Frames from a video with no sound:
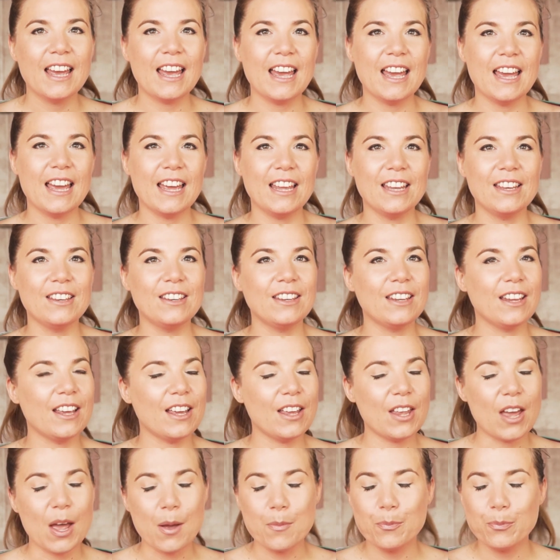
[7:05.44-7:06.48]
and
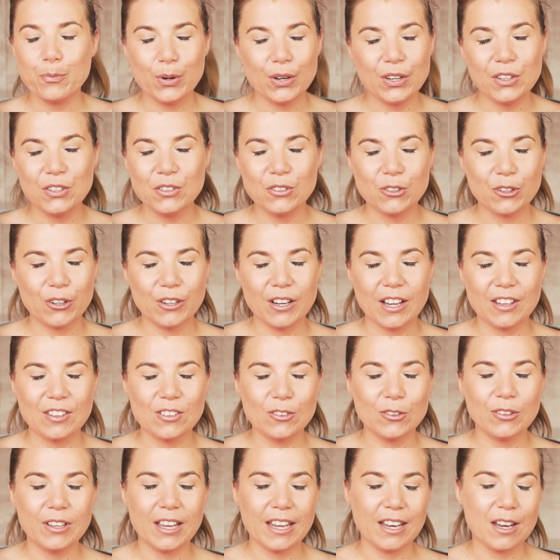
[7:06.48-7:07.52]
I'm pretty sure that
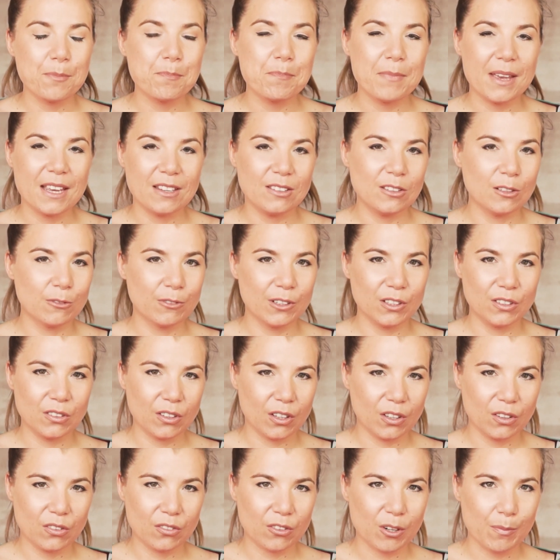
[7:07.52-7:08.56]
you'll get amazing
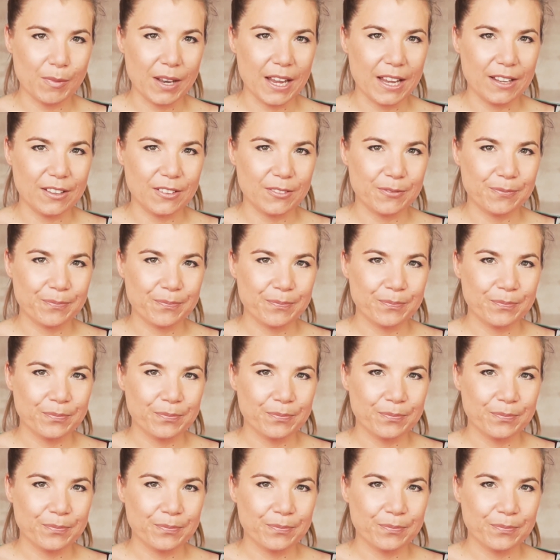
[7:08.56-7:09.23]
results from that.